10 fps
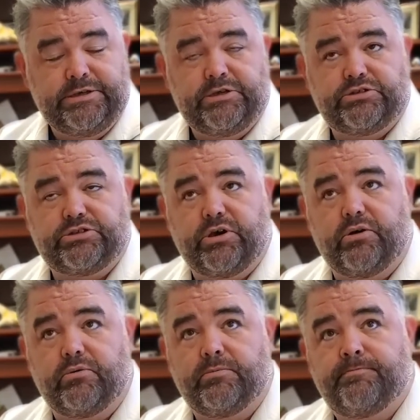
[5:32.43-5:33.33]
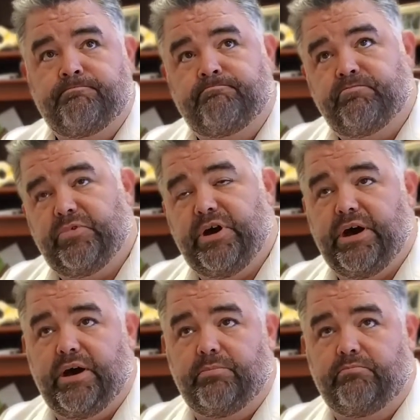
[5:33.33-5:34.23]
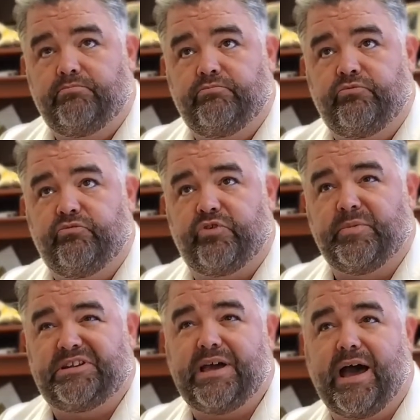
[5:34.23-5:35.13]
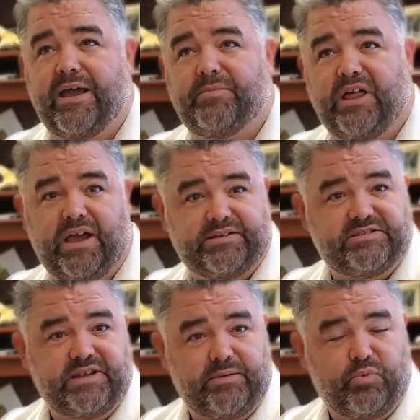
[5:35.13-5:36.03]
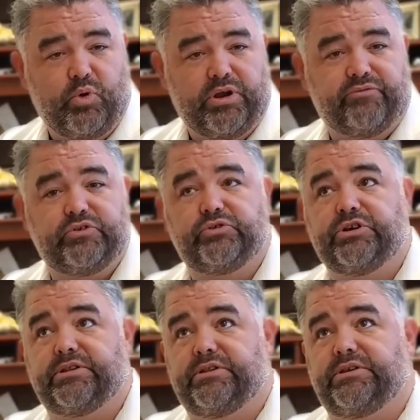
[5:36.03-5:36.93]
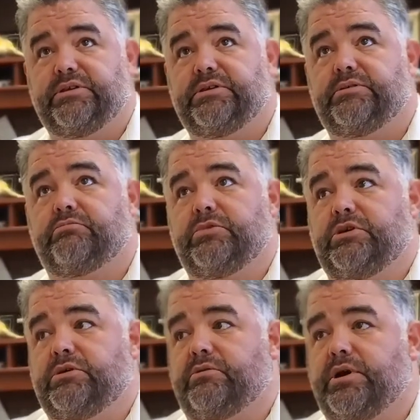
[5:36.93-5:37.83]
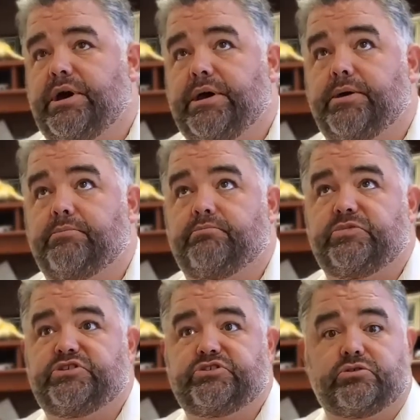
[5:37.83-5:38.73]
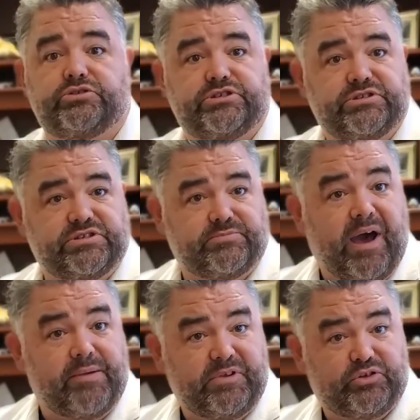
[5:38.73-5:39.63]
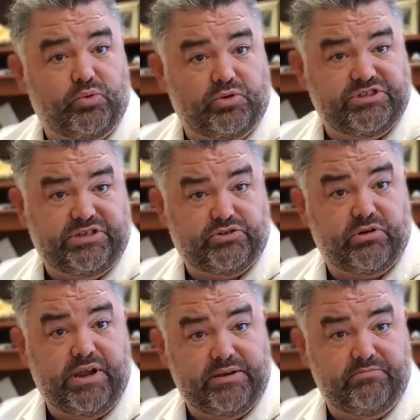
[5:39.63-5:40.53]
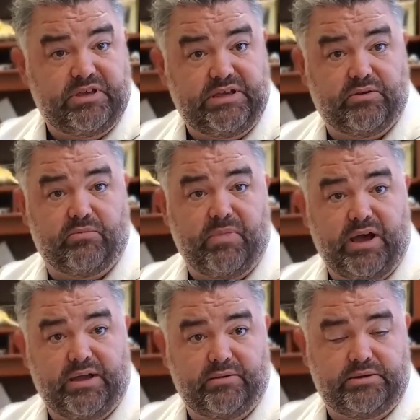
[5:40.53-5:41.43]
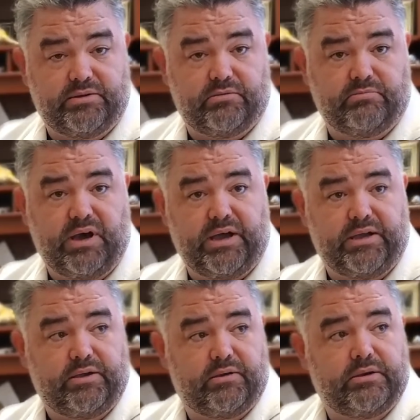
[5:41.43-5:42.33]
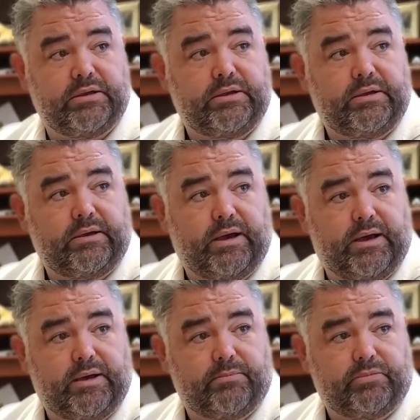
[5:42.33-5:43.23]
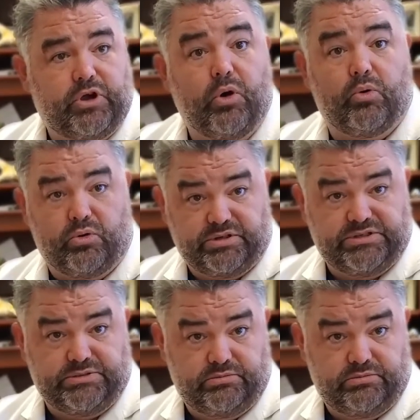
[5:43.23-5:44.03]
So, from a timeline standpoint, if you look at the surgeons and my mentors that trained me, or my cohorts,